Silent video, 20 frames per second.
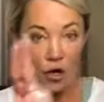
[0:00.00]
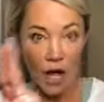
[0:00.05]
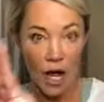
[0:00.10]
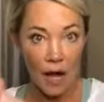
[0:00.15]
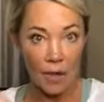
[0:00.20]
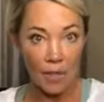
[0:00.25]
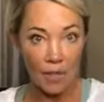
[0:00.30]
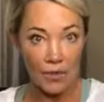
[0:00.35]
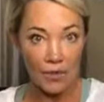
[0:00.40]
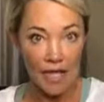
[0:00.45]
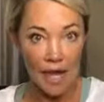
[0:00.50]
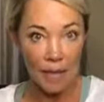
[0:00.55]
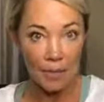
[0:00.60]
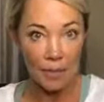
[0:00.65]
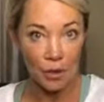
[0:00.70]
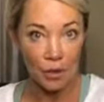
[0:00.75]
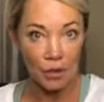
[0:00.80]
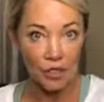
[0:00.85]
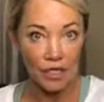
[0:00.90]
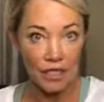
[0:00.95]
up with that
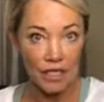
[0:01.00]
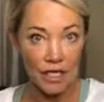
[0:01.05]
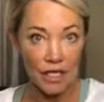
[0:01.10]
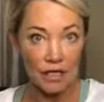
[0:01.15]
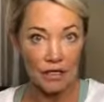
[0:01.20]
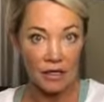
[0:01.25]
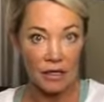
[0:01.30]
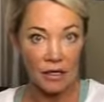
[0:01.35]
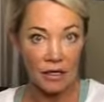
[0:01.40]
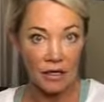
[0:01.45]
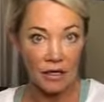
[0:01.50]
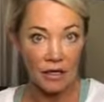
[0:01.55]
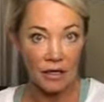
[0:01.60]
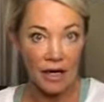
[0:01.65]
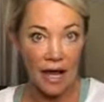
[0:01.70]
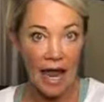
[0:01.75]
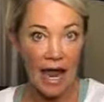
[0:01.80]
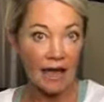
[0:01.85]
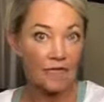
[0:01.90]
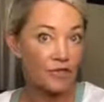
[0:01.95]
person
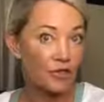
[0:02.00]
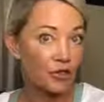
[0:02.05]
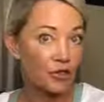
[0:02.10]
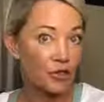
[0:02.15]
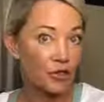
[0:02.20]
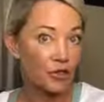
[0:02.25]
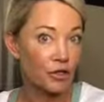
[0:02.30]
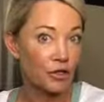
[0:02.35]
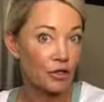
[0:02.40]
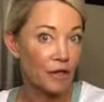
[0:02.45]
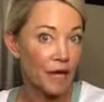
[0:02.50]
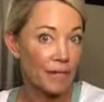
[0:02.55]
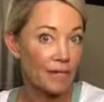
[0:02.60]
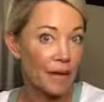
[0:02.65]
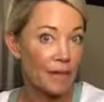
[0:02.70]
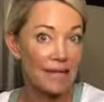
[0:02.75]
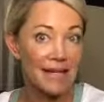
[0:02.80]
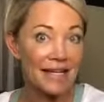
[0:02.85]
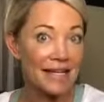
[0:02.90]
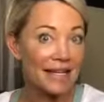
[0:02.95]
after
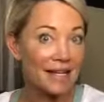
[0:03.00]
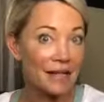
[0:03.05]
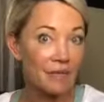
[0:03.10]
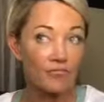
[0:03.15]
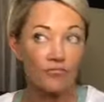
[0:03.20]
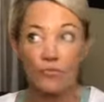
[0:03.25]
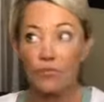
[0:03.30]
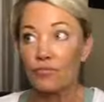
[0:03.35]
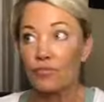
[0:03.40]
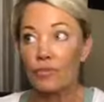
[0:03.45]
maybe